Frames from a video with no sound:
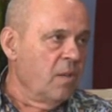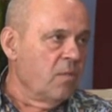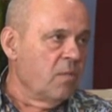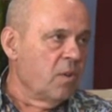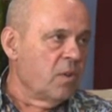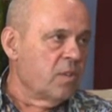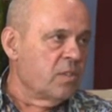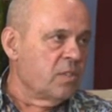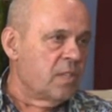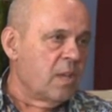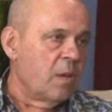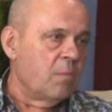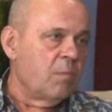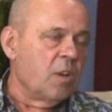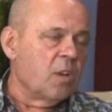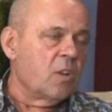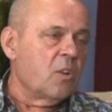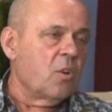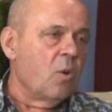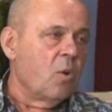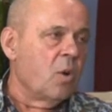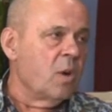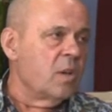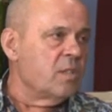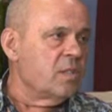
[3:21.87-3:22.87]
for a summer
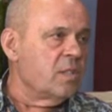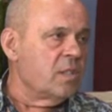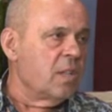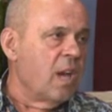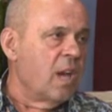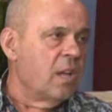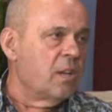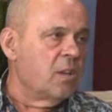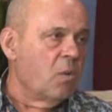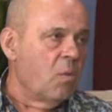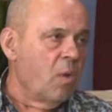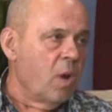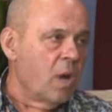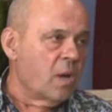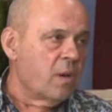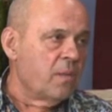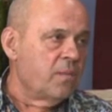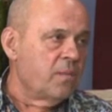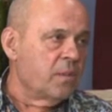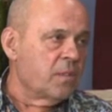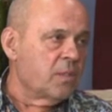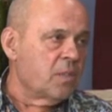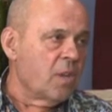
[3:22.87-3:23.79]
course in underwater That's